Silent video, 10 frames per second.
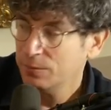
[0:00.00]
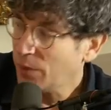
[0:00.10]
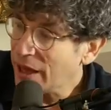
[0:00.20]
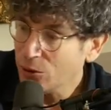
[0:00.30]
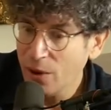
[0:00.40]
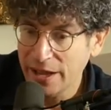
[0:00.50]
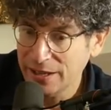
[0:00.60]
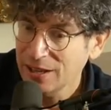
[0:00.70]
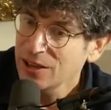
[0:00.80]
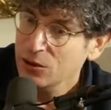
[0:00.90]
By the
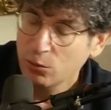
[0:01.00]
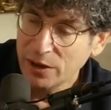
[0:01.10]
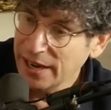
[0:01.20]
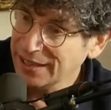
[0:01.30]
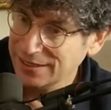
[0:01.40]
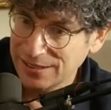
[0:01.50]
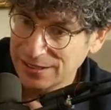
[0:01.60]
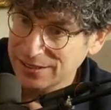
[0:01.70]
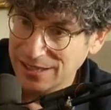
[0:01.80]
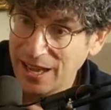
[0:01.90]
way, we didn't
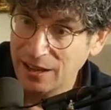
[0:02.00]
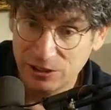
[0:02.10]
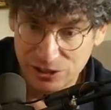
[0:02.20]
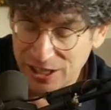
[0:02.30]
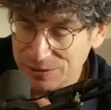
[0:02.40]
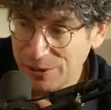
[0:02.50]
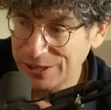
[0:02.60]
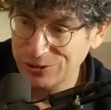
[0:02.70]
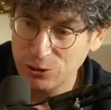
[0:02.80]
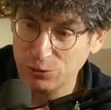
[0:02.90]
say six
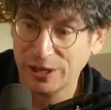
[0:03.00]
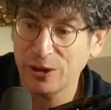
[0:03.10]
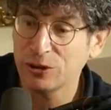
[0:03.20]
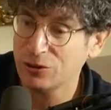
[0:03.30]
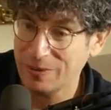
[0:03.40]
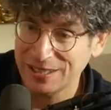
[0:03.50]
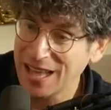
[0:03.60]
million Jews were killed in Germany.